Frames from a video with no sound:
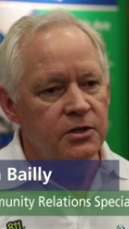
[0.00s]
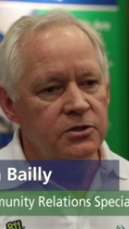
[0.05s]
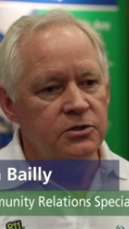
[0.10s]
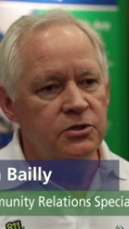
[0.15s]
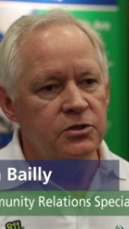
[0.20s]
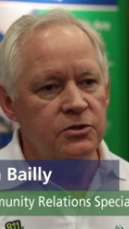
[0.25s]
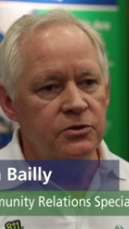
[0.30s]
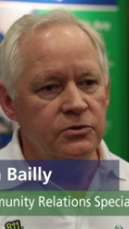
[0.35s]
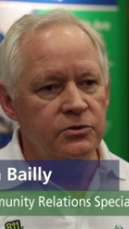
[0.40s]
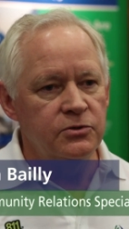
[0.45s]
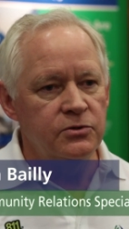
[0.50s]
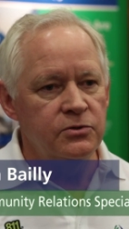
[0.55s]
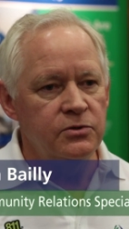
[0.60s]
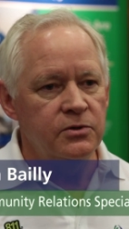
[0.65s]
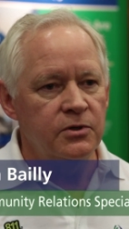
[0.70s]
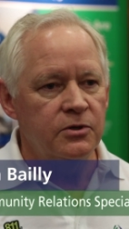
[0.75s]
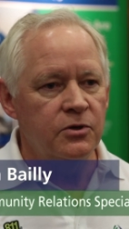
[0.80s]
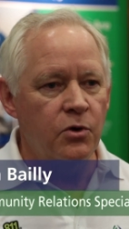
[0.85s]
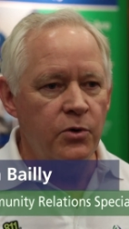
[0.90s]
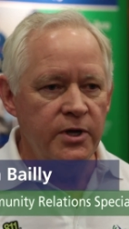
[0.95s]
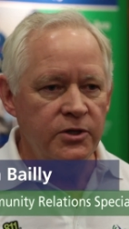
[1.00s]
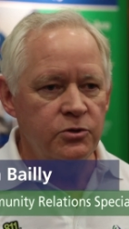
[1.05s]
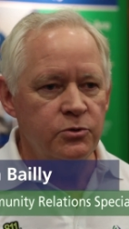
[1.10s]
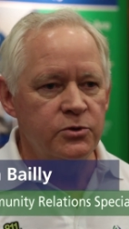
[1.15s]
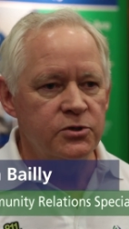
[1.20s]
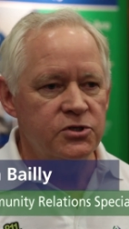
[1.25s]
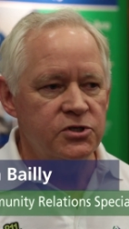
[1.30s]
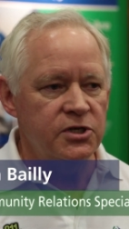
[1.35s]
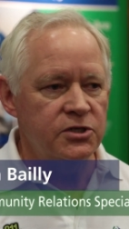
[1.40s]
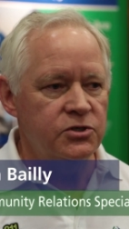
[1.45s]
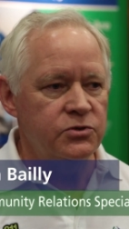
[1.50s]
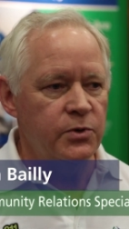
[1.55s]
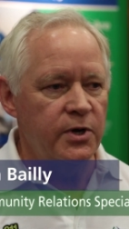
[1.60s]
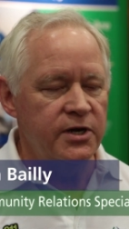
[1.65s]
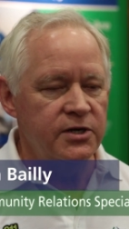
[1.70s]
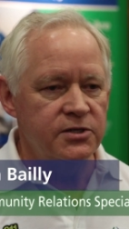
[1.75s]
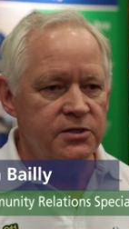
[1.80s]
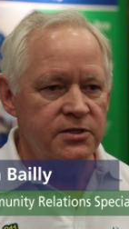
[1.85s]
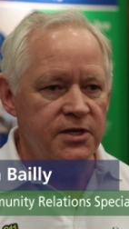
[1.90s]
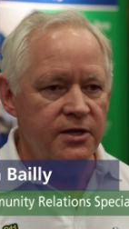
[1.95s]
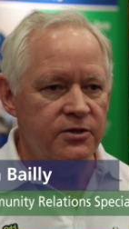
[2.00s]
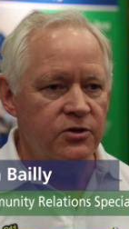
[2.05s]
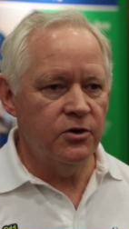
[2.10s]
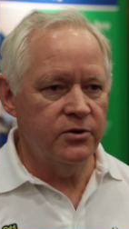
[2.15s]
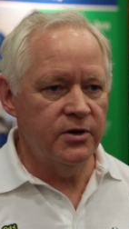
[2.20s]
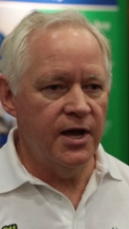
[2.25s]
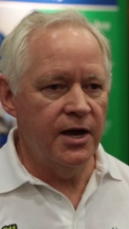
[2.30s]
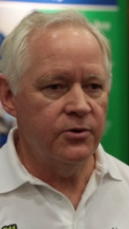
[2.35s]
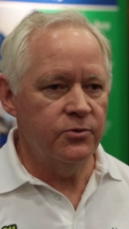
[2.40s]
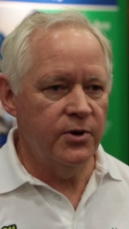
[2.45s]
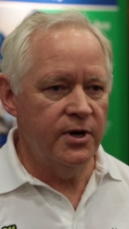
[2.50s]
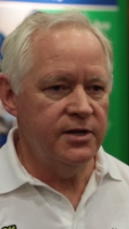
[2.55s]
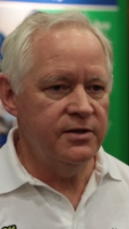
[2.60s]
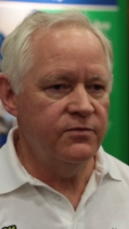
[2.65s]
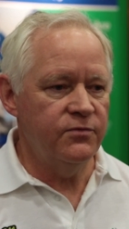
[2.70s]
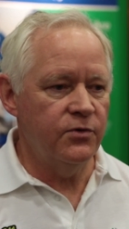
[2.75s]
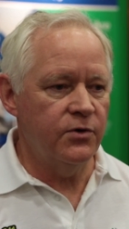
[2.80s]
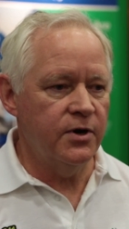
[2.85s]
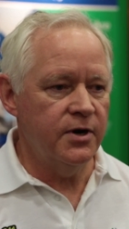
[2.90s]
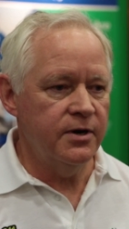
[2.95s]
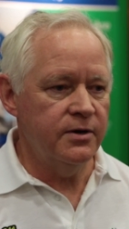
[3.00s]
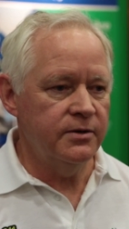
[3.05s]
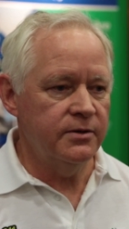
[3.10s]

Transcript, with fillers: to go into a situation that they're not ready for.